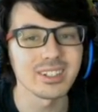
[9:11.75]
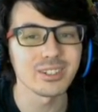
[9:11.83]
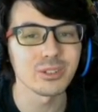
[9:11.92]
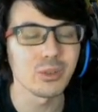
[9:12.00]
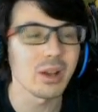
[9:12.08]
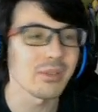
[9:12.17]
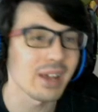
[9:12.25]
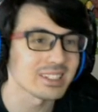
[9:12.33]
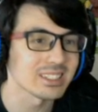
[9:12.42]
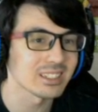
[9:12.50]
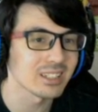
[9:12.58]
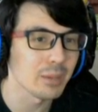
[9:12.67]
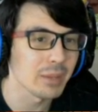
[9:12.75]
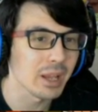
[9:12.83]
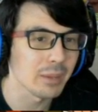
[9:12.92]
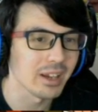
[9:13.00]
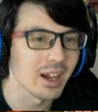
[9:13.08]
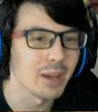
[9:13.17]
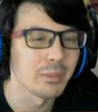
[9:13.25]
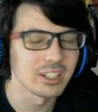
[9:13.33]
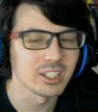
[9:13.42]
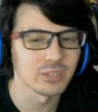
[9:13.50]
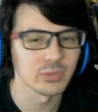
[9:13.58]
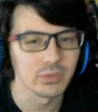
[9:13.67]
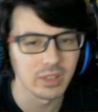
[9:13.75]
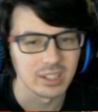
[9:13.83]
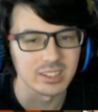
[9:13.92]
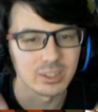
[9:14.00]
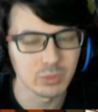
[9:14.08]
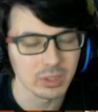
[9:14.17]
you do have access to Kamehameha, but just for funsies,